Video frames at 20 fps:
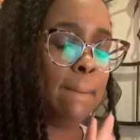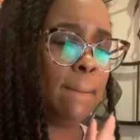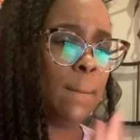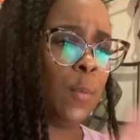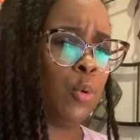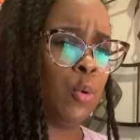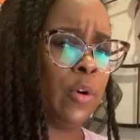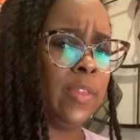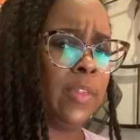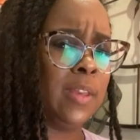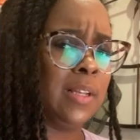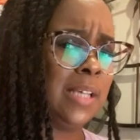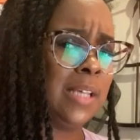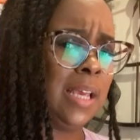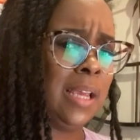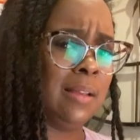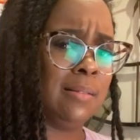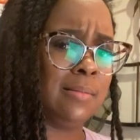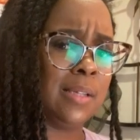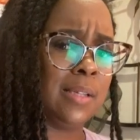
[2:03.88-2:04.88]
or the
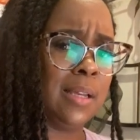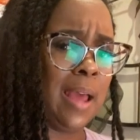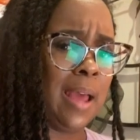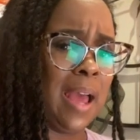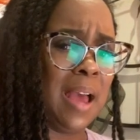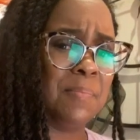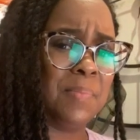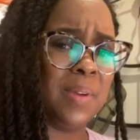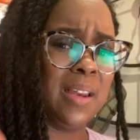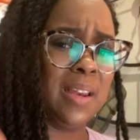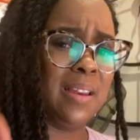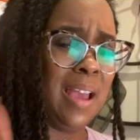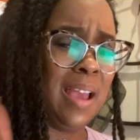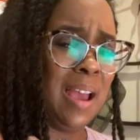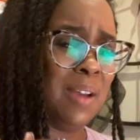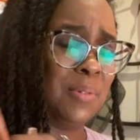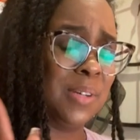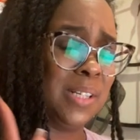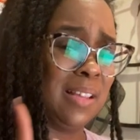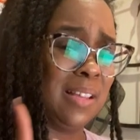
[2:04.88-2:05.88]
date didn't happen
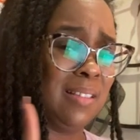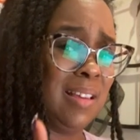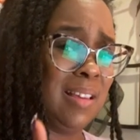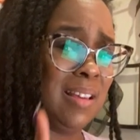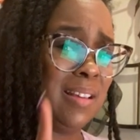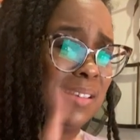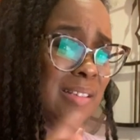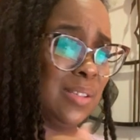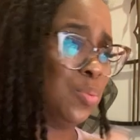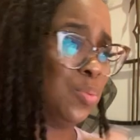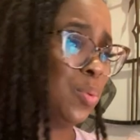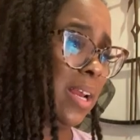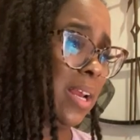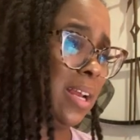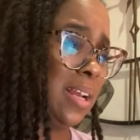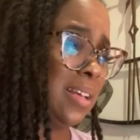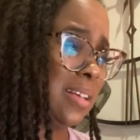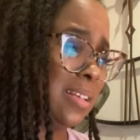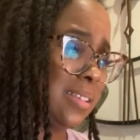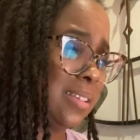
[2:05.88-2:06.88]
yet, which I think is what it
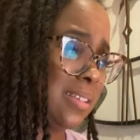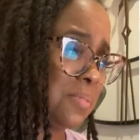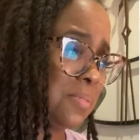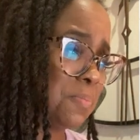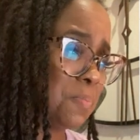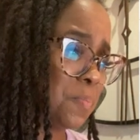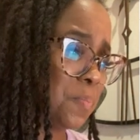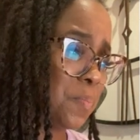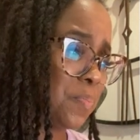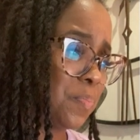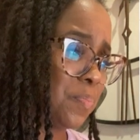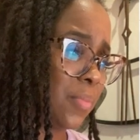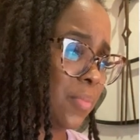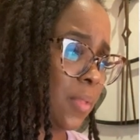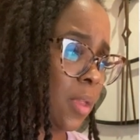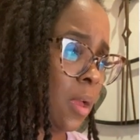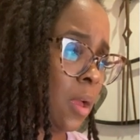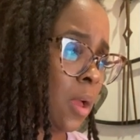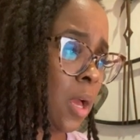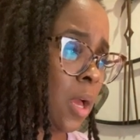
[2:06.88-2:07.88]
is.
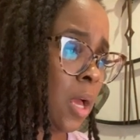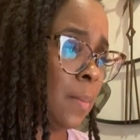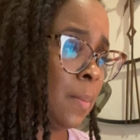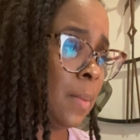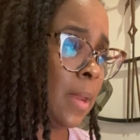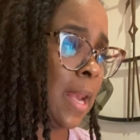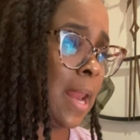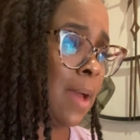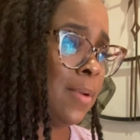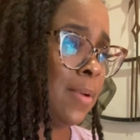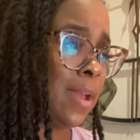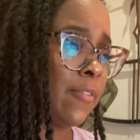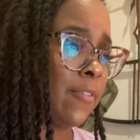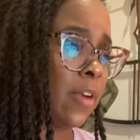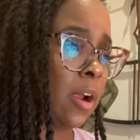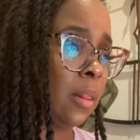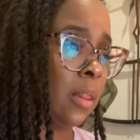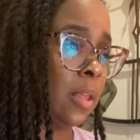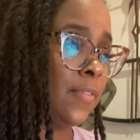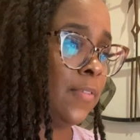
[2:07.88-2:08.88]
Now we have
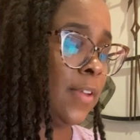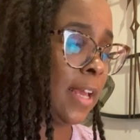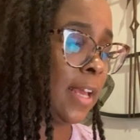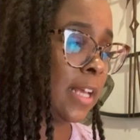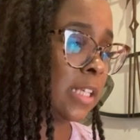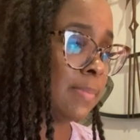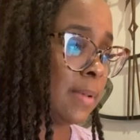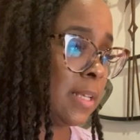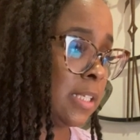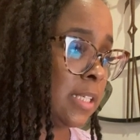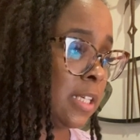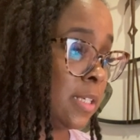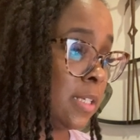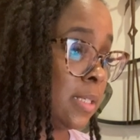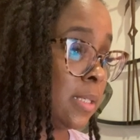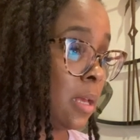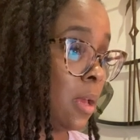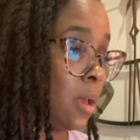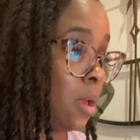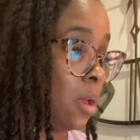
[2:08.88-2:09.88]
our living
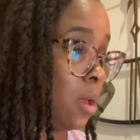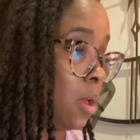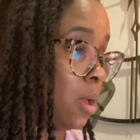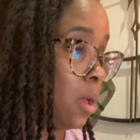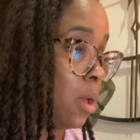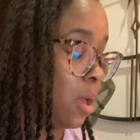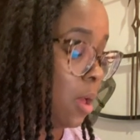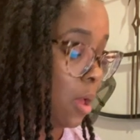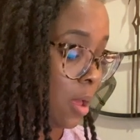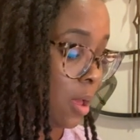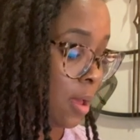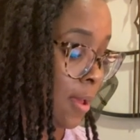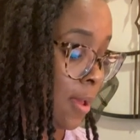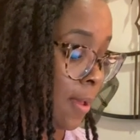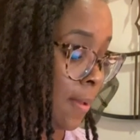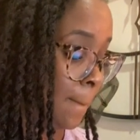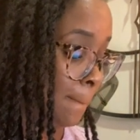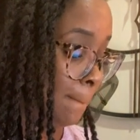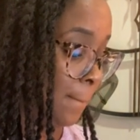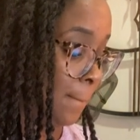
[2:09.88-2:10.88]
expenses.
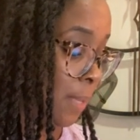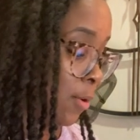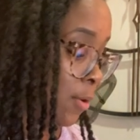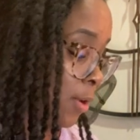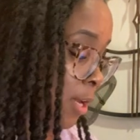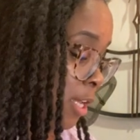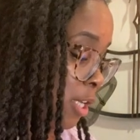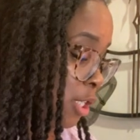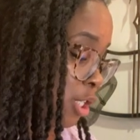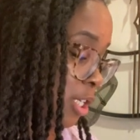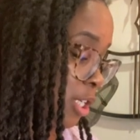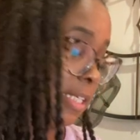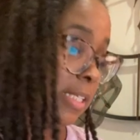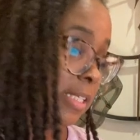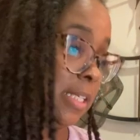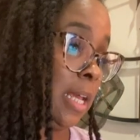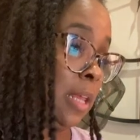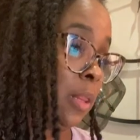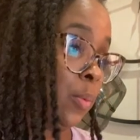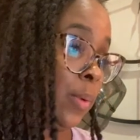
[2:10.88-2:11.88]
Beauty should
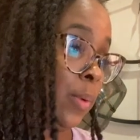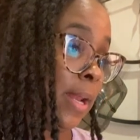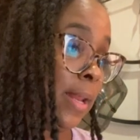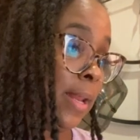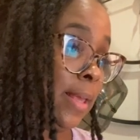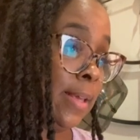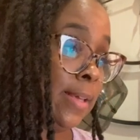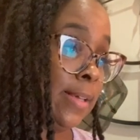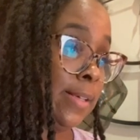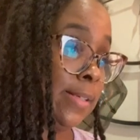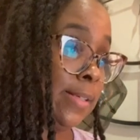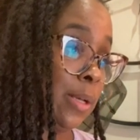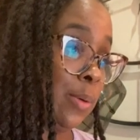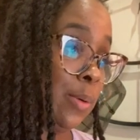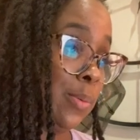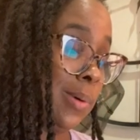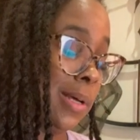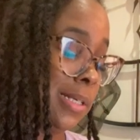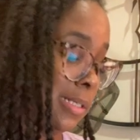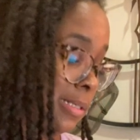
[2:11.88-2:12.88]
stay the way it is. It
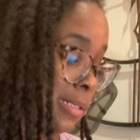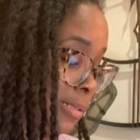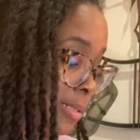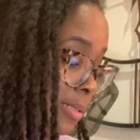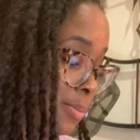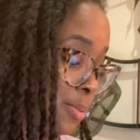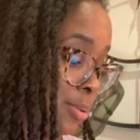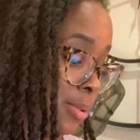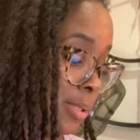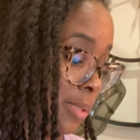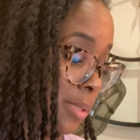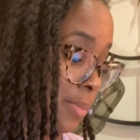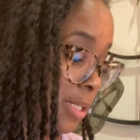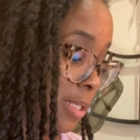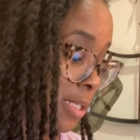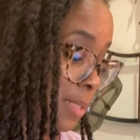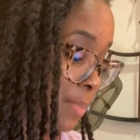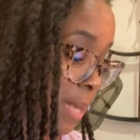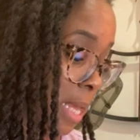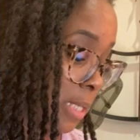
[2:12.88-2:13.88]
wasn't supposed to be
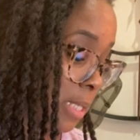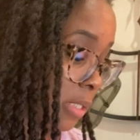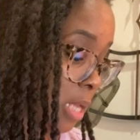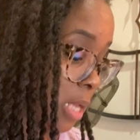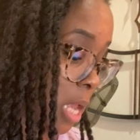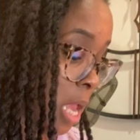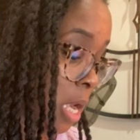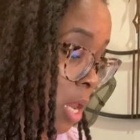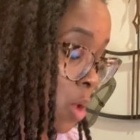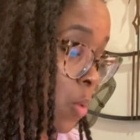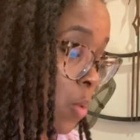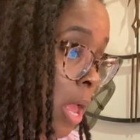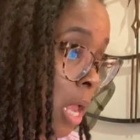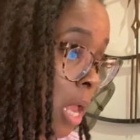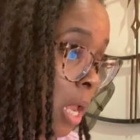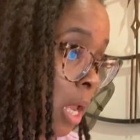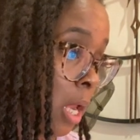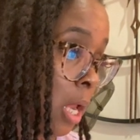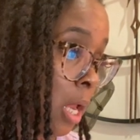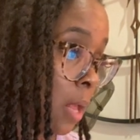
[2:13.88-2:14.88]
spent
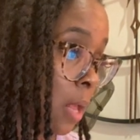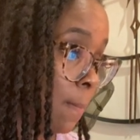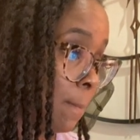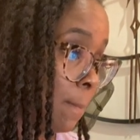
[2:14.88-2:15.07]
anyway.